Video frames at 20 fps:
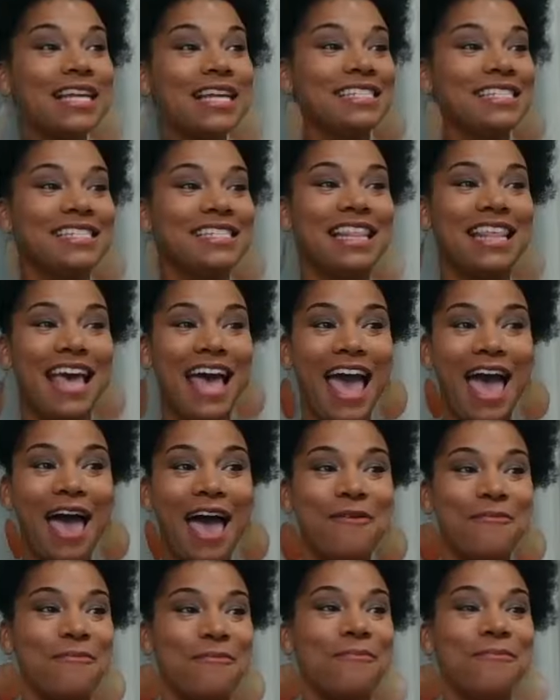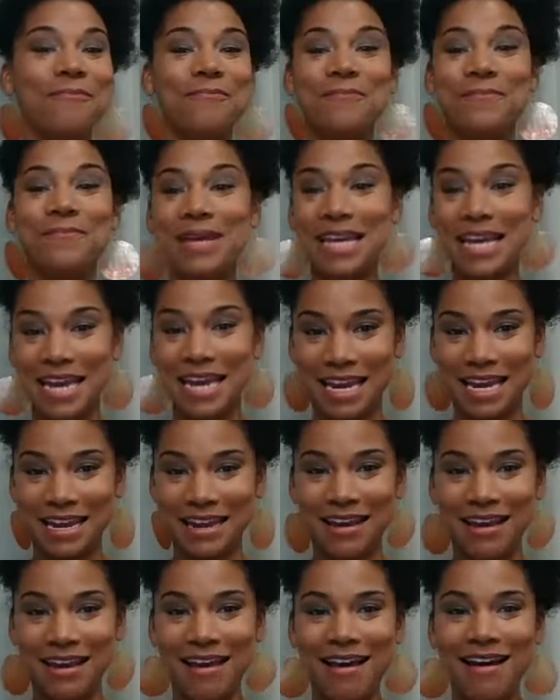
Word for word: does that mean?